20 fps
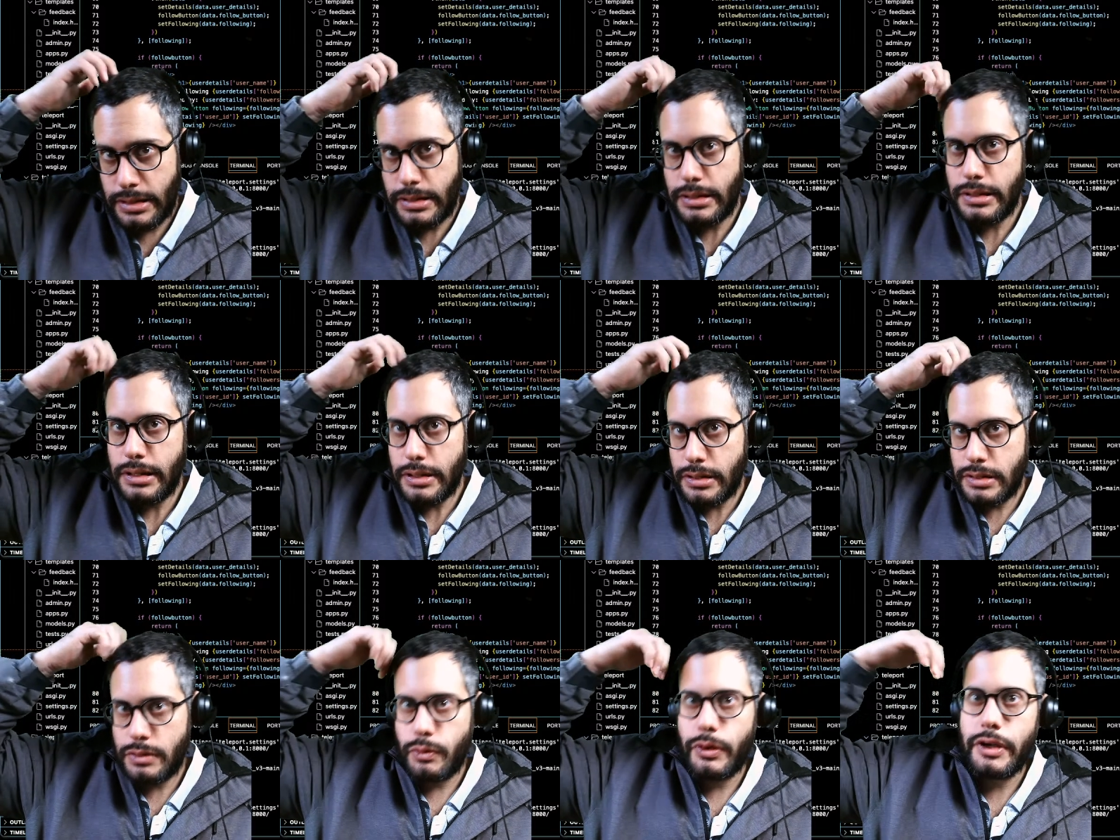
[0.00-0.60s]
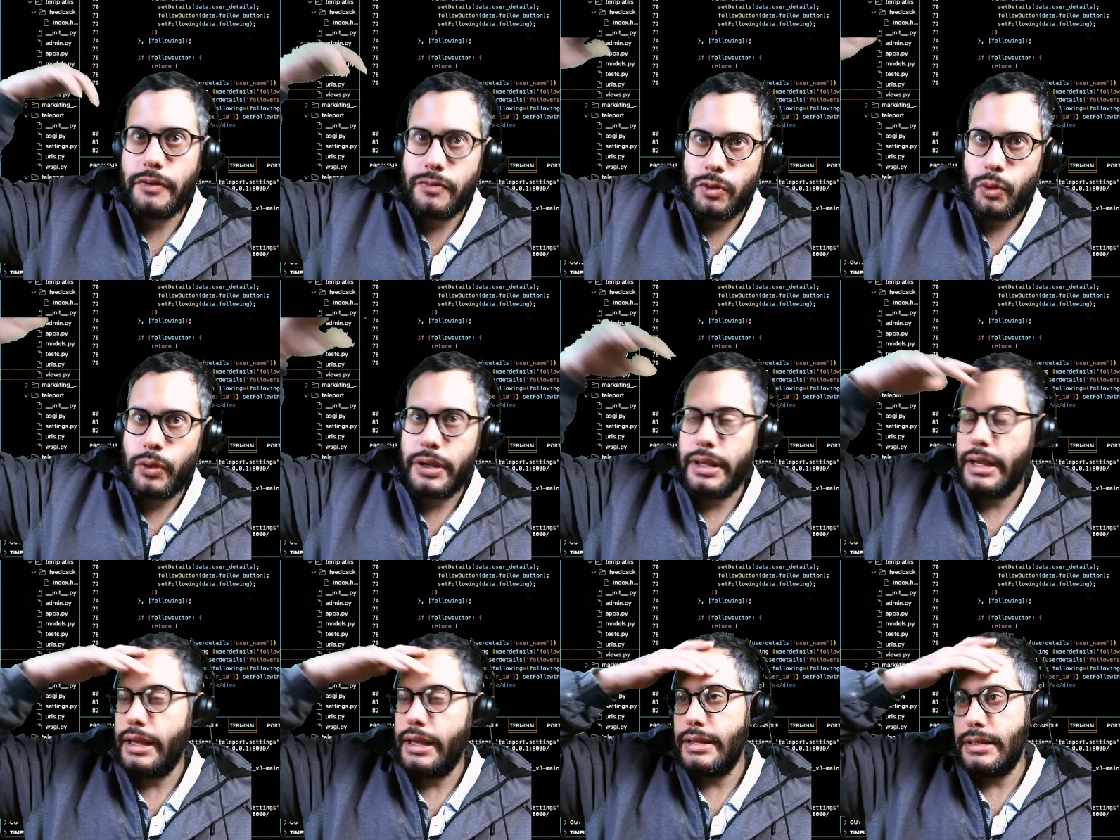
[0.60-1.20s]
There's a way of doing it.
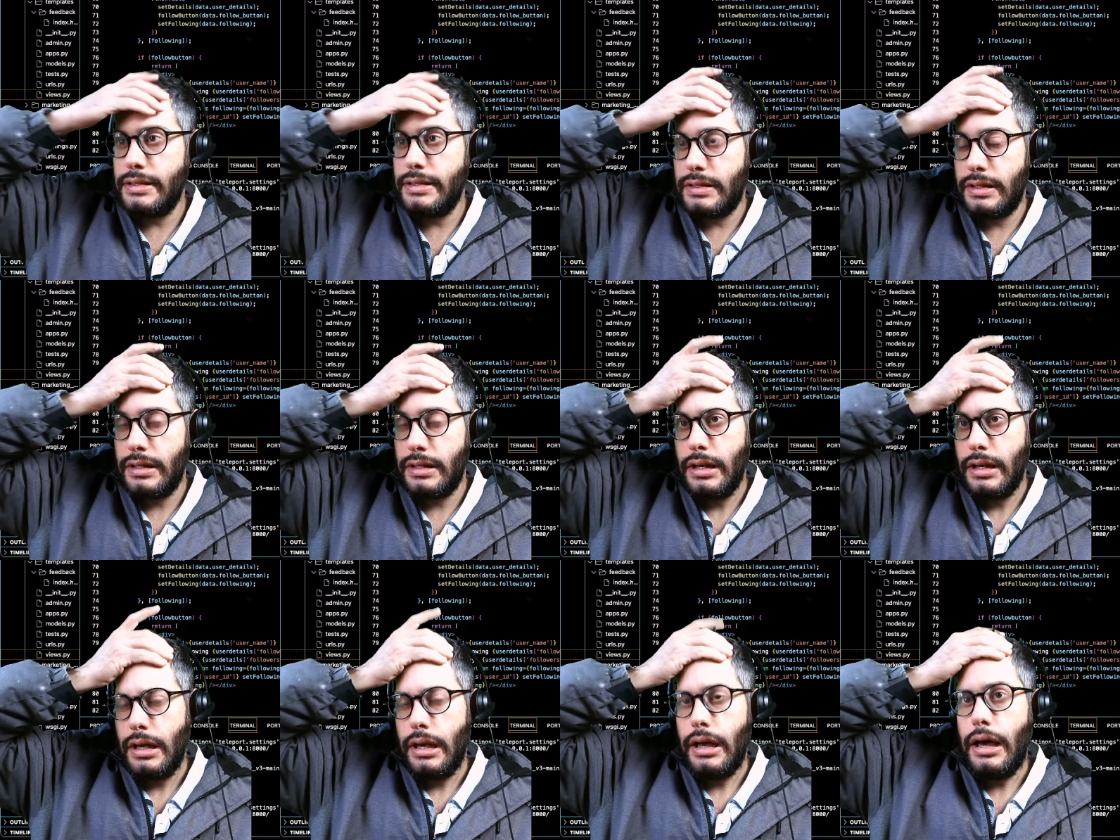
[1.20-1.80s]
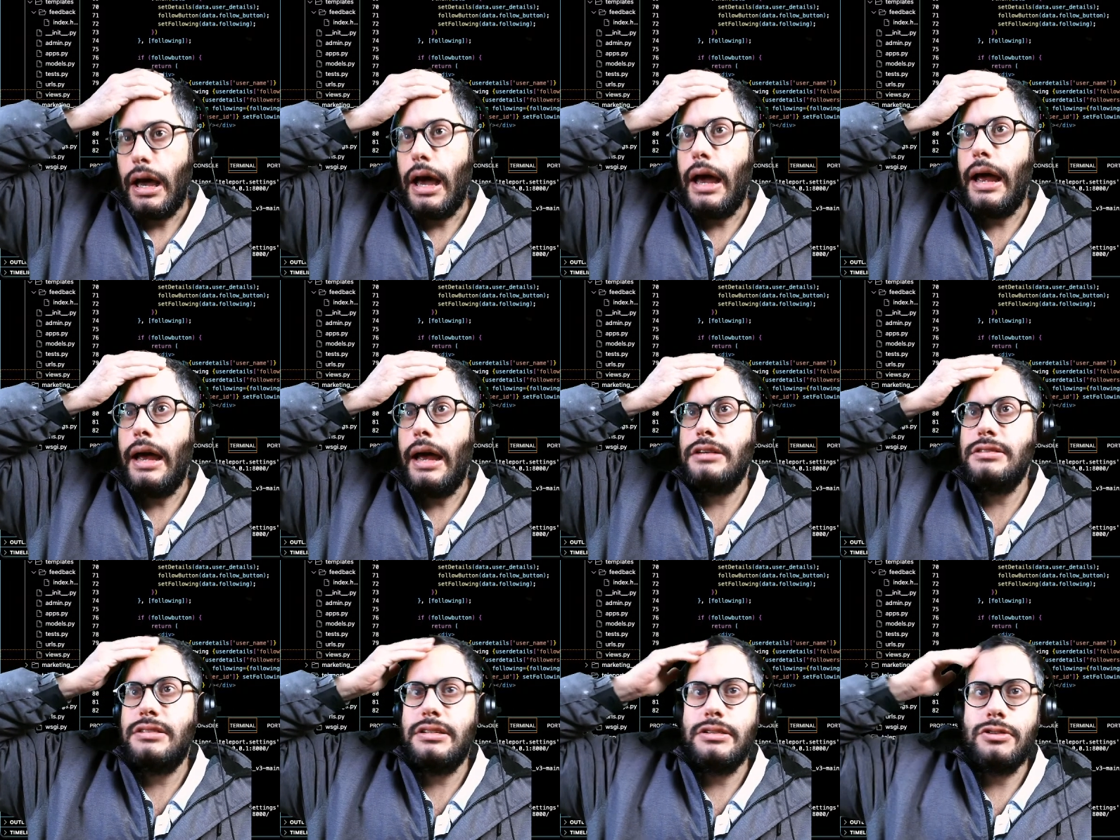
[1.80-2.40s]
I
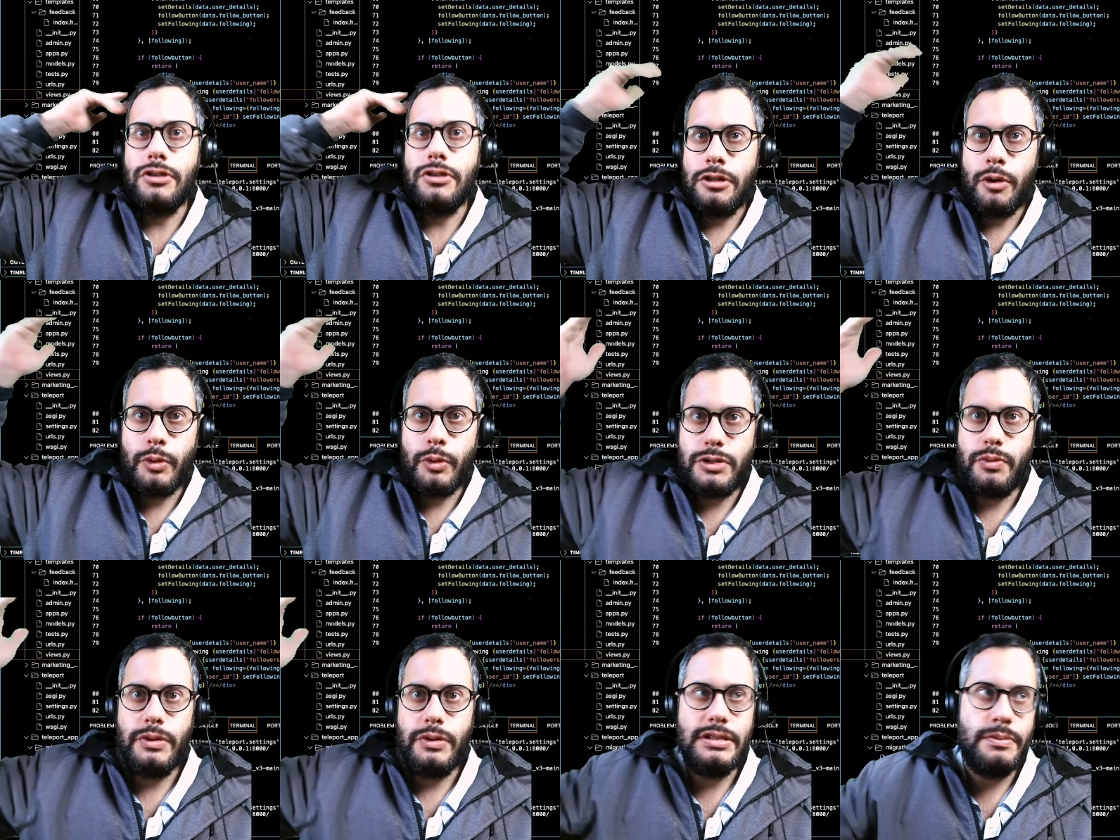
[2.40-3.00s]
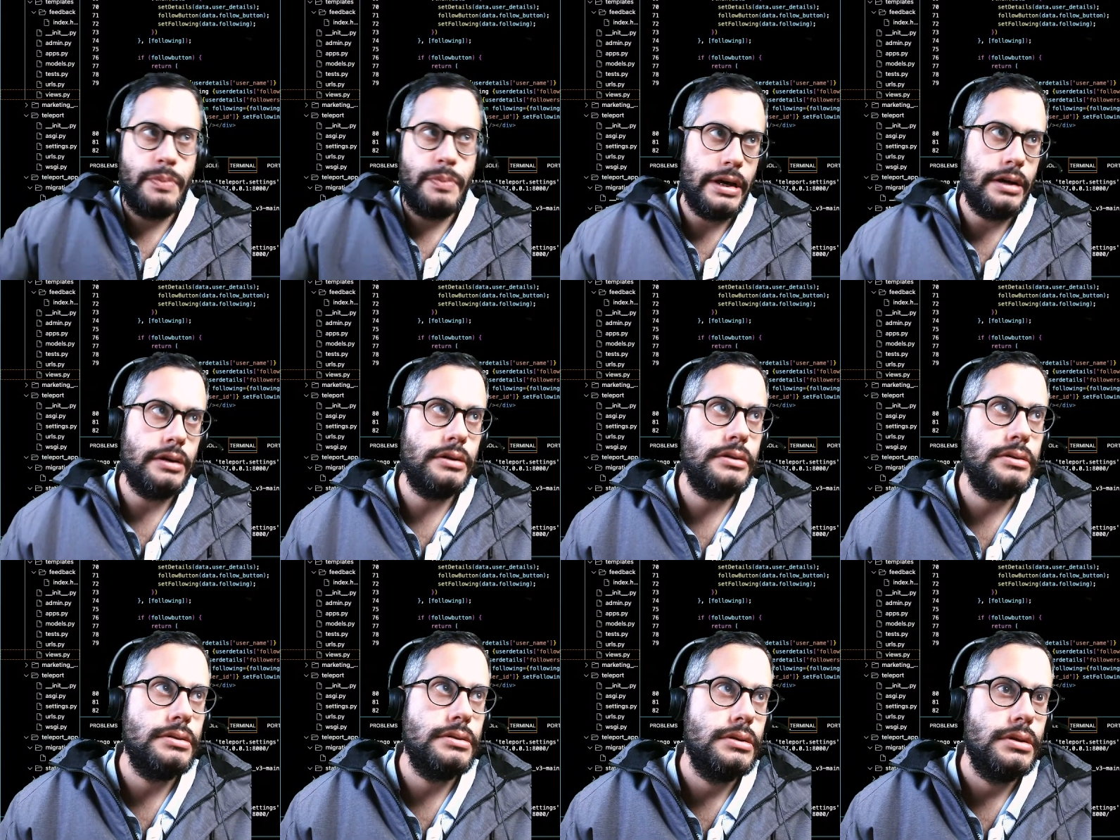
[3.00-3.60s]
honestly don't know which way is better.
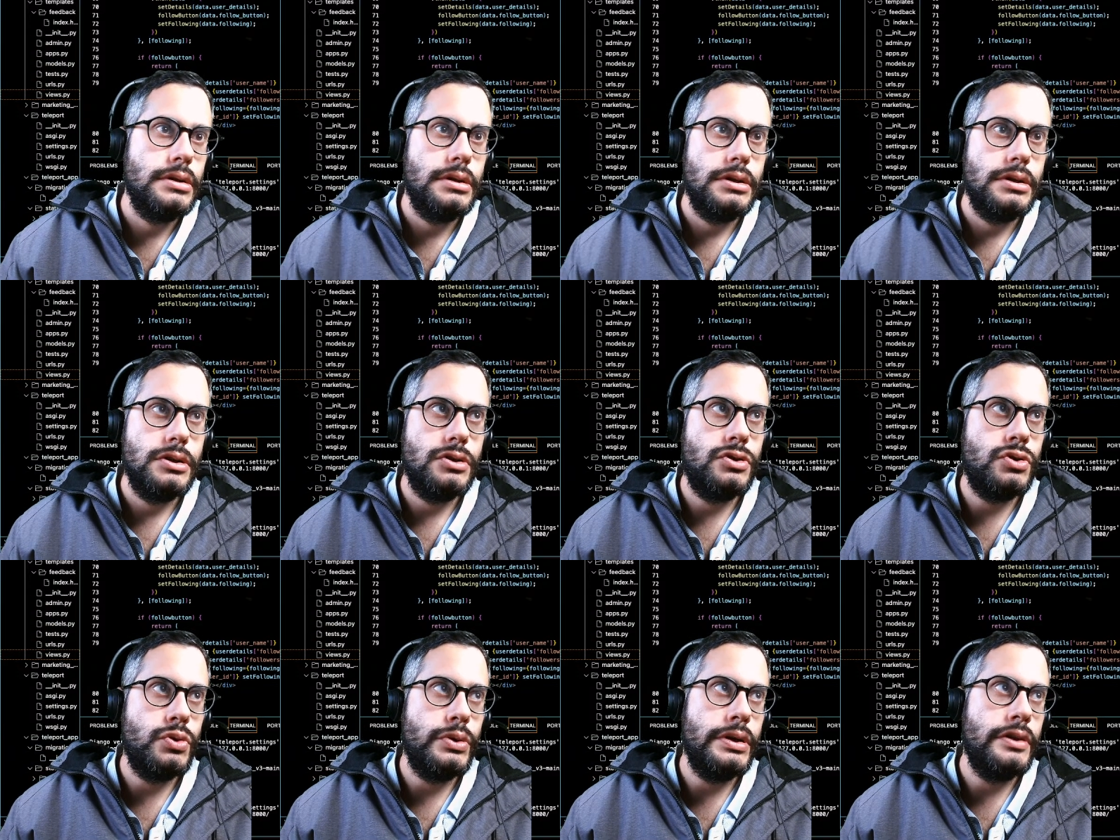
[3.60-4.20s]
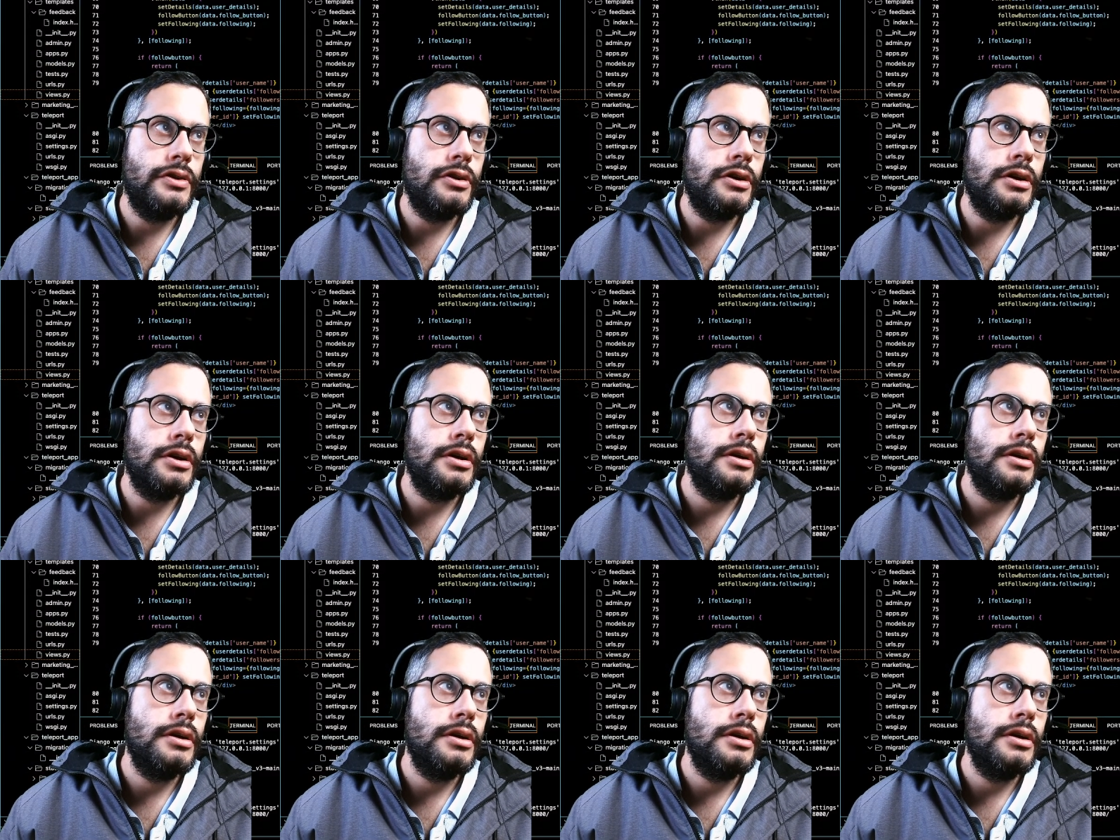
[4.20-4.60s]
To either,